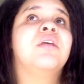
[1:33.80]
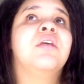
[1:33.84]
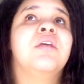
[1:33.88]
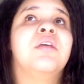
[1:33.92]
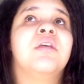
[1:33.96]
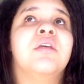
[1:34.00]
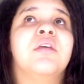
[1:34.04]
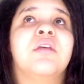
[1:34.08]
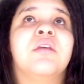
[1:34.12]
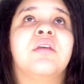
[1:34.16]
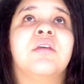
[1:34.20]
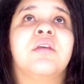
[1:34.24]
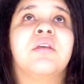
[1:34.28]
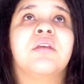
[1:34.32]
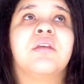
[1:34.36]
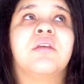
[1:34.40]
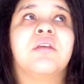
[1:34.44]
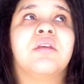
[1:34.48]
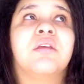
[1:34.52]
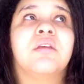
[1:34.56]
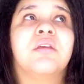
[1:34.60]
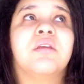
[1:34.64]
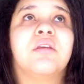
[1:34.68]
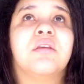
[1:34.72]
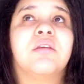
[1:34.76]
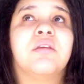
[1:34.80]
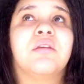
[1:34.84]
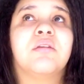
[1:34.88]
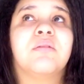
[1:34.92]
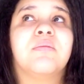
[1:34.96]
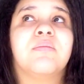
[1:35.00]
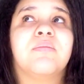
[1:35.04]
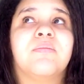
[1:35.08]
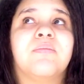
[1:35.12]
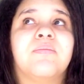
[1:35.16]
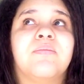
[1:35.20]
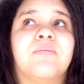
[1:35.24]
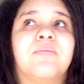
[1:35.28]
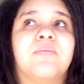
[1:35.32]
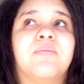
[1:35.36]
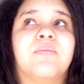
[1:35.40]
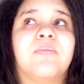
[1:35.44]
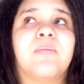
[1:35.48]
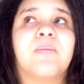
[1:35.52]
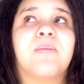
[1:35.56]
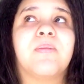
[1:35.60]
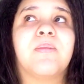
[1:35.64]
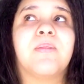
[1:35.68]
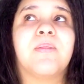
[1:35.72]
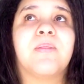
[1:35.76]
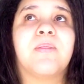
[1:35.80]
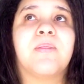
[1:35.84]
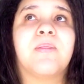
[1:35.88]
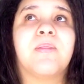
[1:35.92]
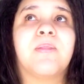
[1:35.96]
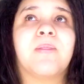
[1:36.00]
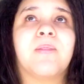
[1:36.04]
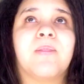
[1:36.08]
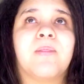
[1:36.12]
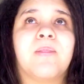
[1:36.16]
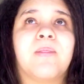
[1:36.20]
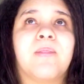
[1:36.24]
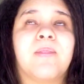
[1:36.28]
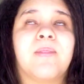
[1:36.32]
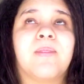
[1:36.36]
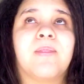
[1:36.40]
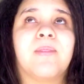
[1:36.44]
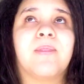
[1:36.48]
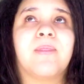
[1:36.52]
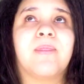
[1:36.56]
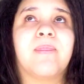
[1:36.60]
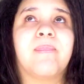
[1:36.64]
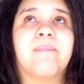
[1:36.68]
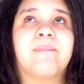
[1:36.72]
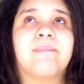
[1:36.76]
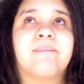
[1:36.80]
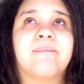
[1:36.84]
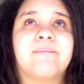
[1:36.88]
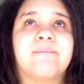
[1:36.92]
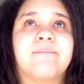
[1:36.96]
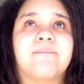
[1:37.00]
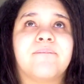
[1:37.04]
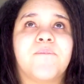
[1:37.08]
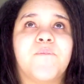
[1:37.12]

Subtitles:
Nothing is said.